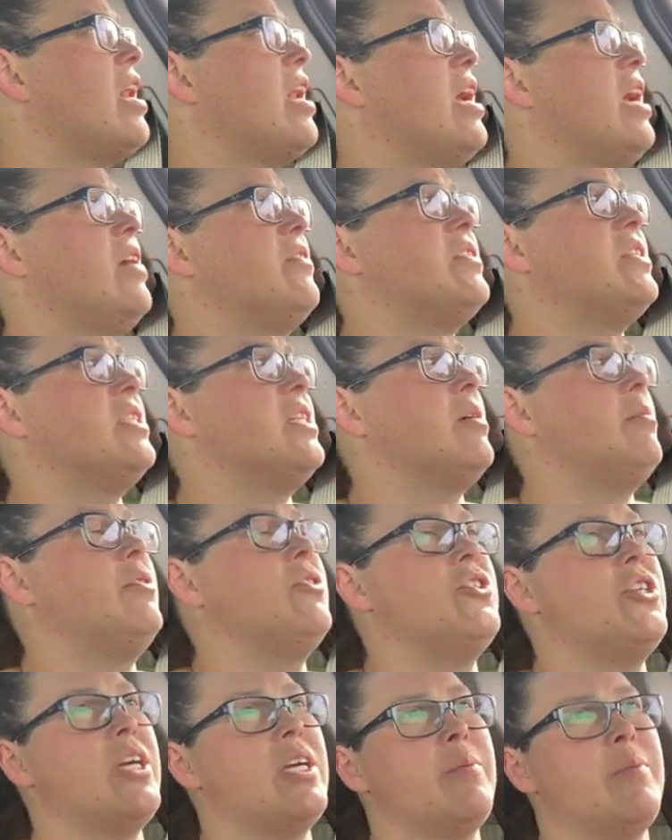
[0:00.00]
I have to double
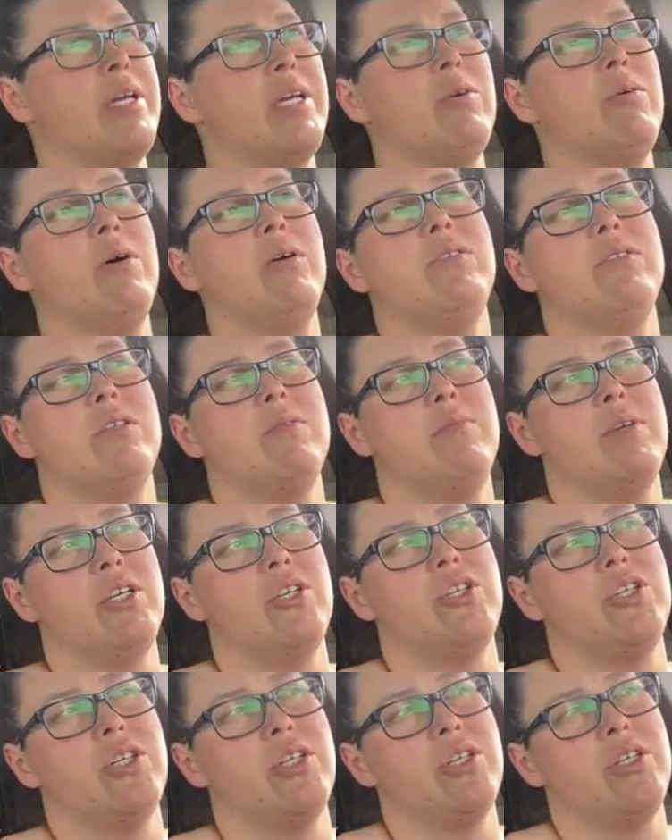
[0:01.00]
check my quotes and make
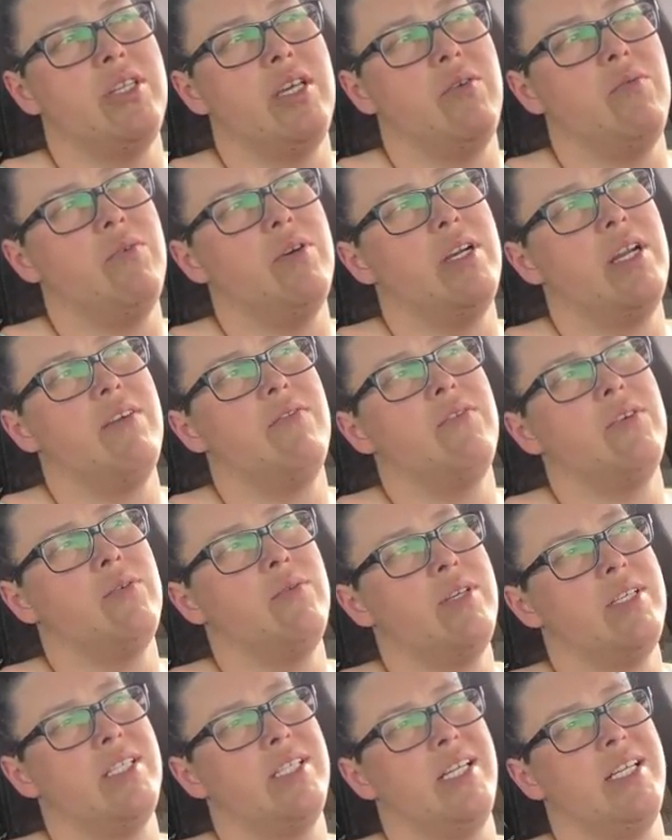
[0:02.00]
sure that whatever
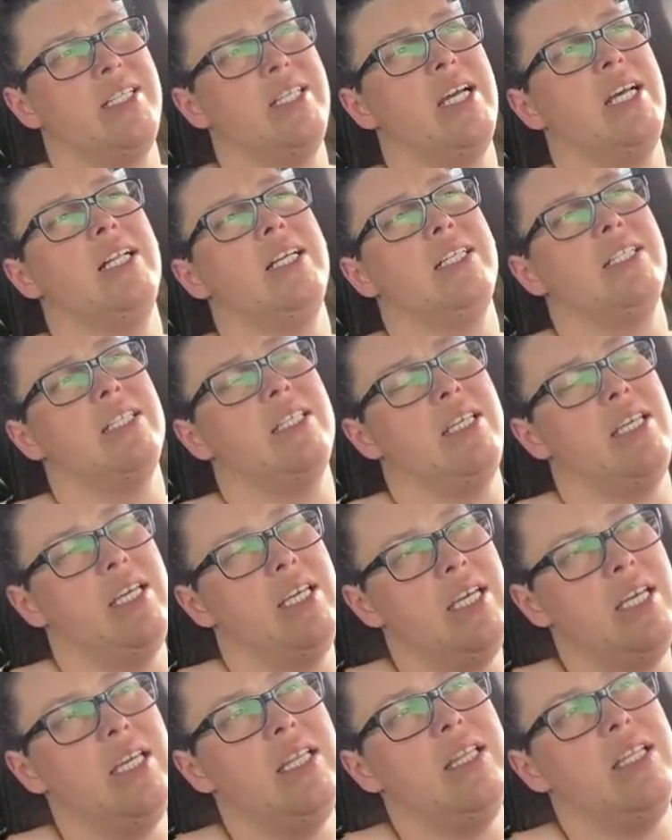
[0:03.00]
was in italics
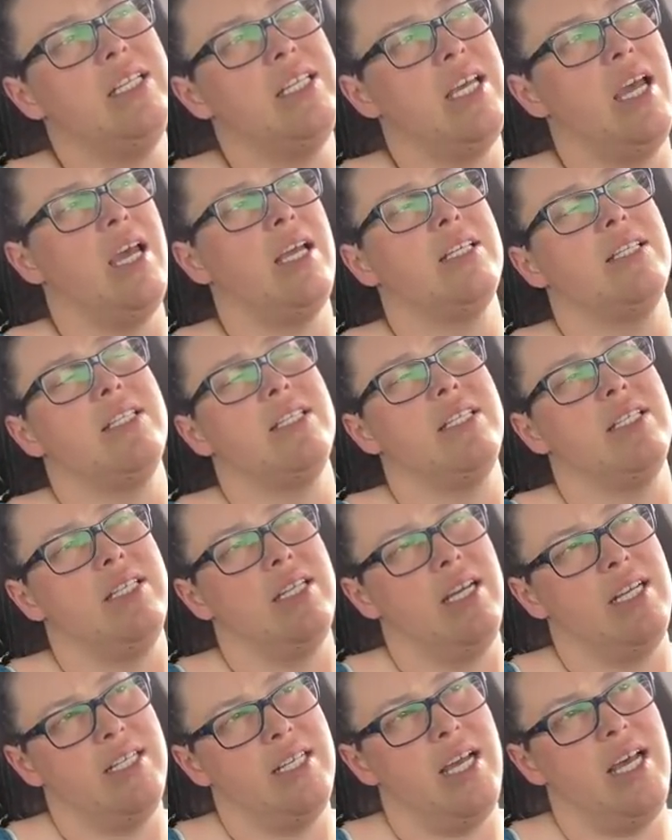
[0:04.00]
in the text is in
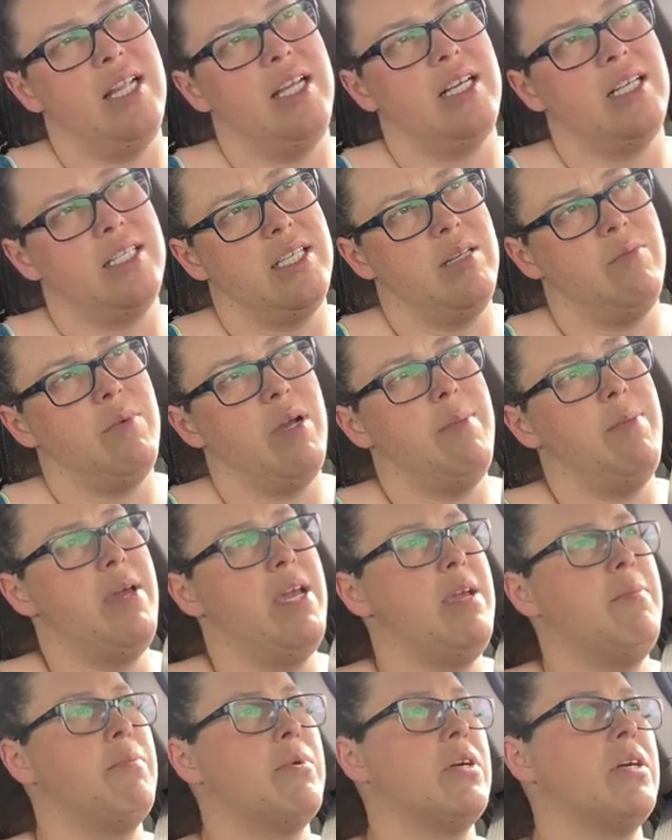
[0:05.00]
italics in my
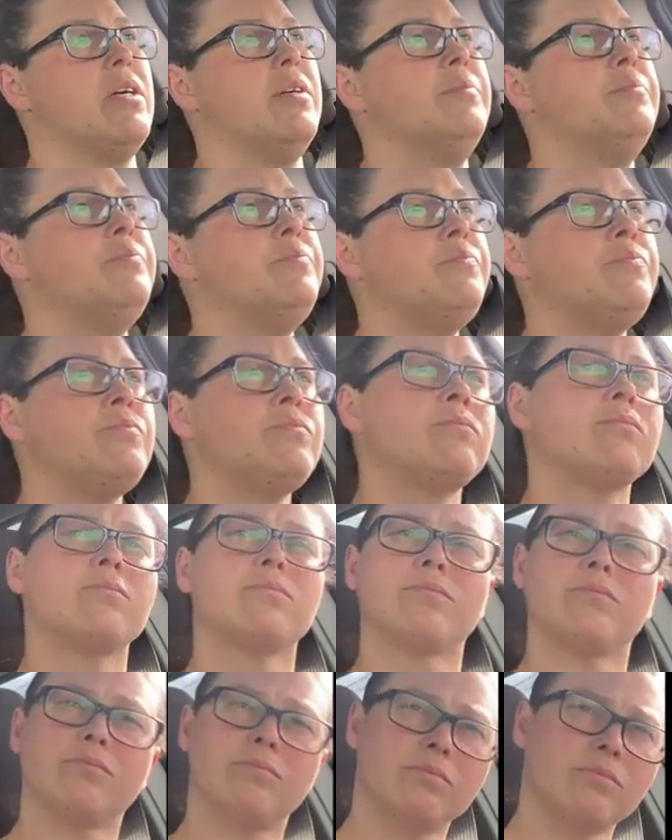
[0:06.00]
paper.
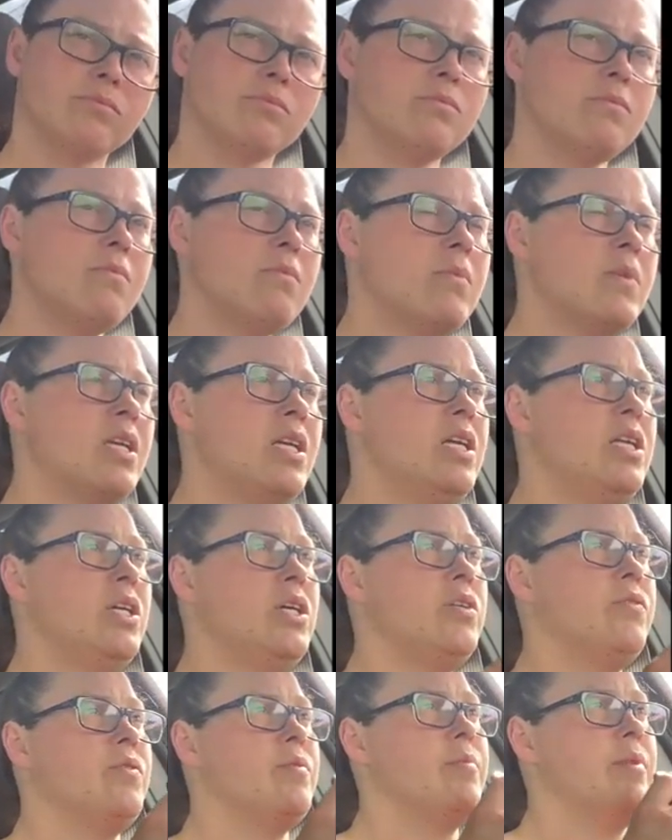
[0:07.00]
And
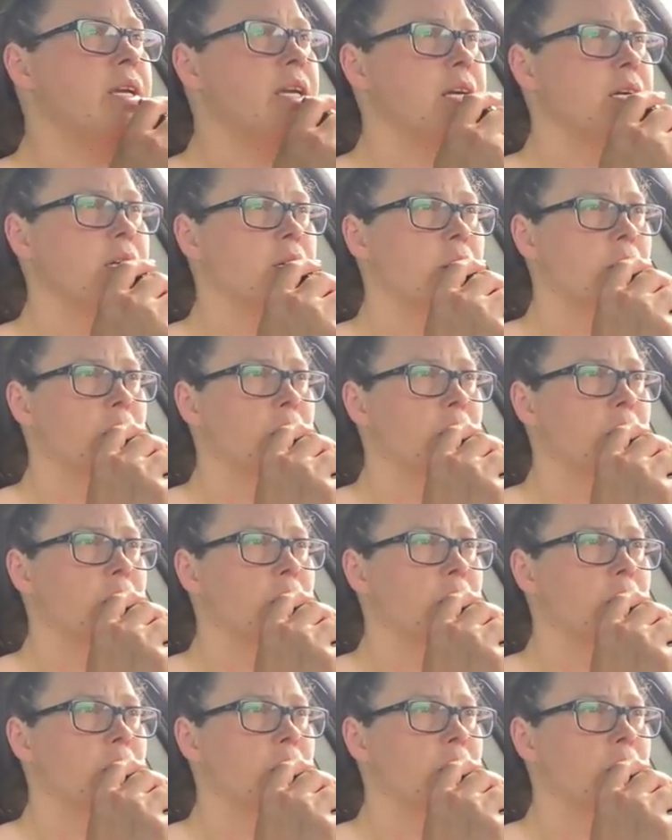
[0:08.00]
go from there.